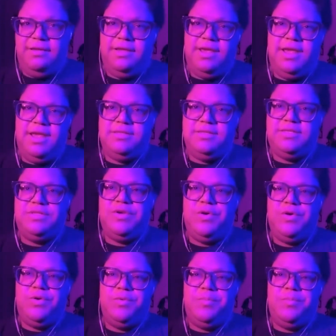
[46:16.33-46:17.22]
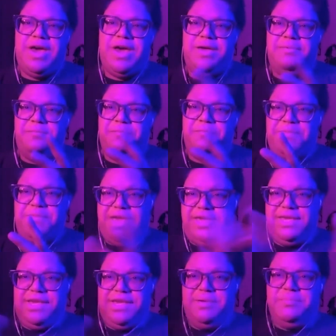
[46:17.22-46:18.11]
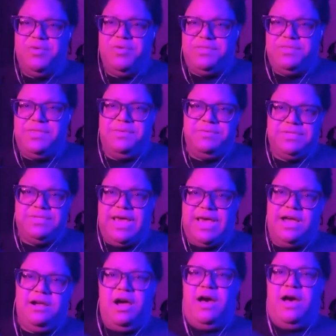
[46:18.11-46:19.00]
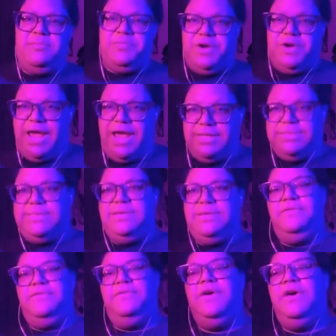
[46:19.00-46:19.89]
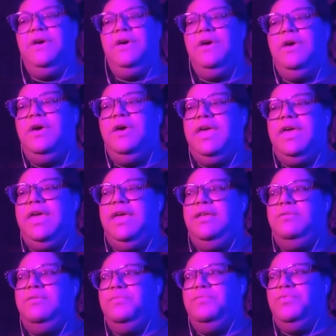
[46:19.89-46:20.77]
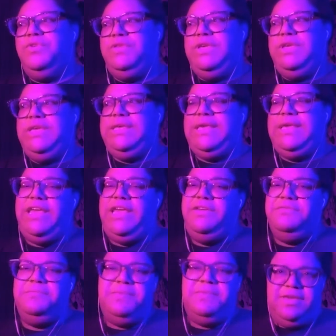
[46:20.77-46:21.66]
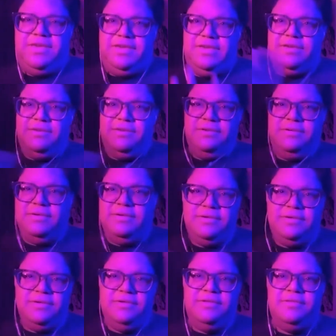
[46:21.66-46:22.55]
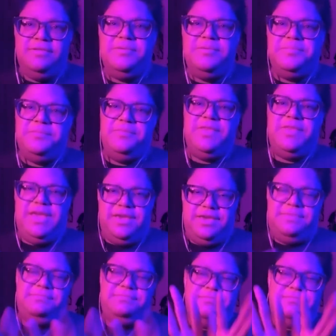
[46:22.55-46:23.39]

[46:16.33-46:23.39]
And so by making a book that was that comprehensive, it really gave me the like it